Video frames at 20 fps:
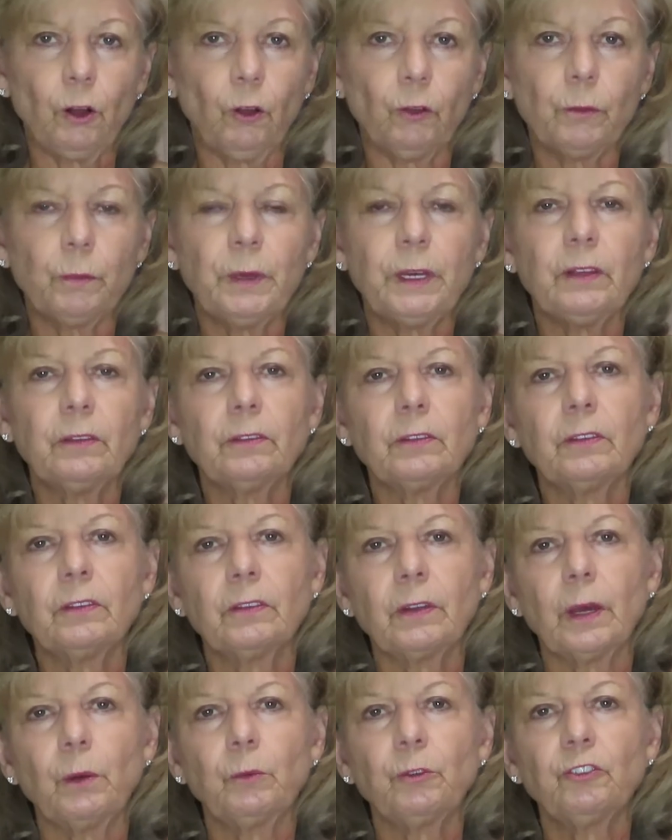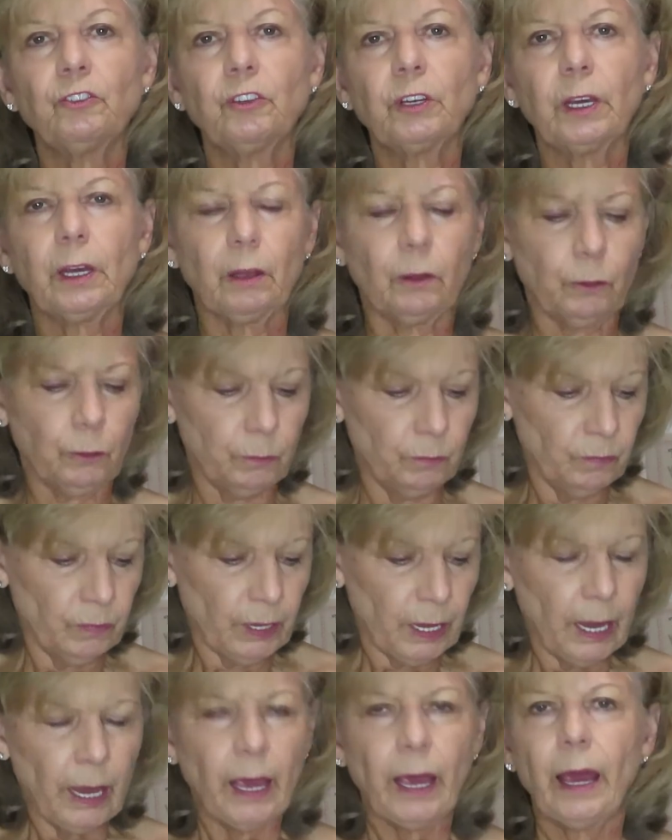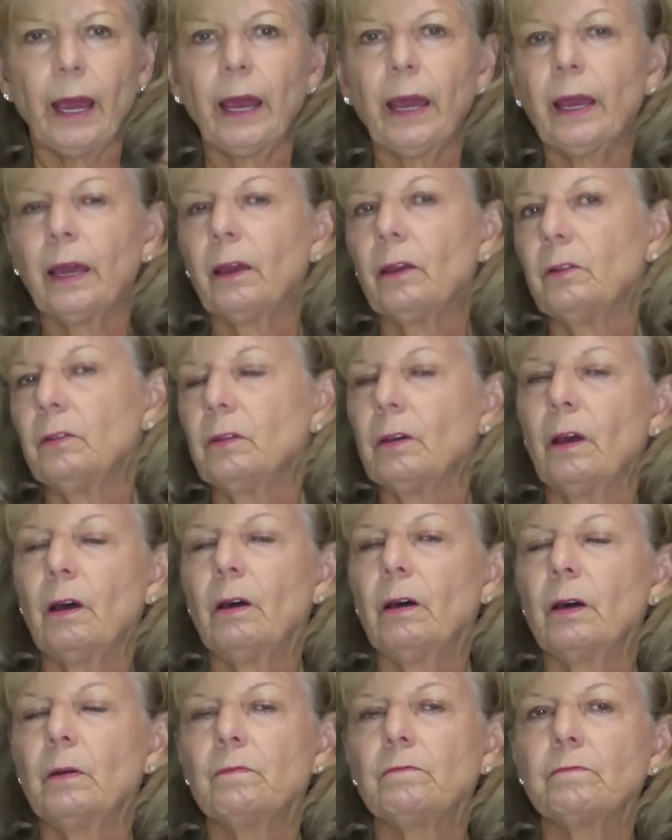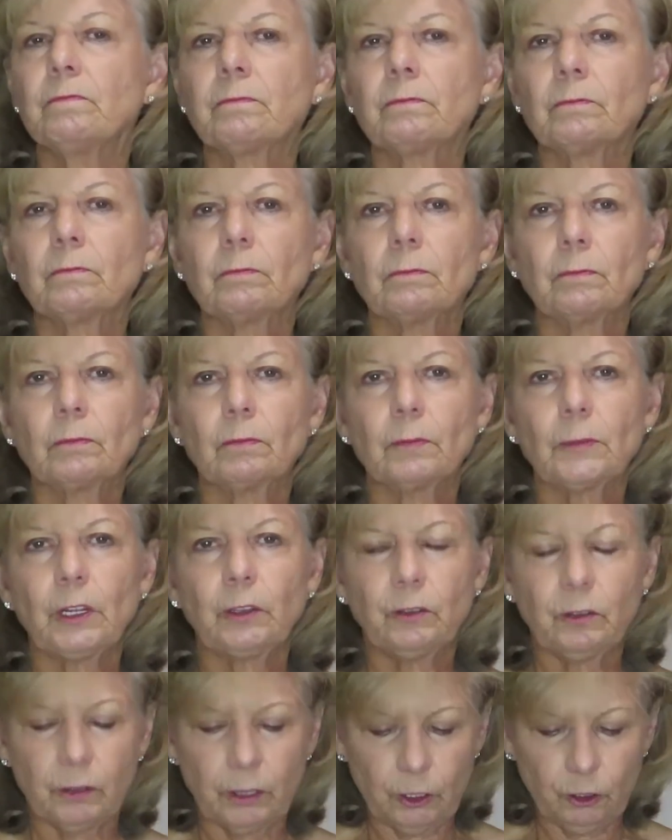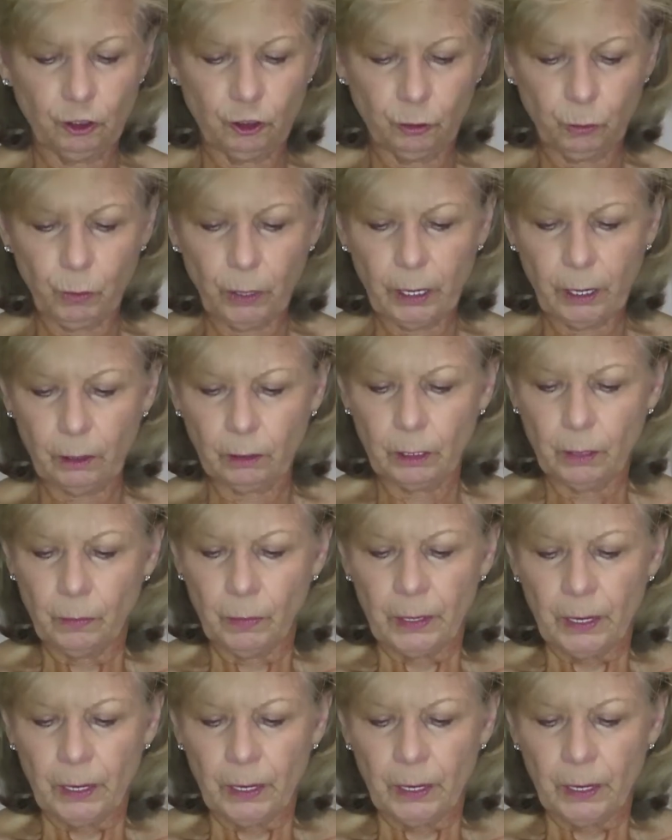all the pieces sandwiched together and stitched around.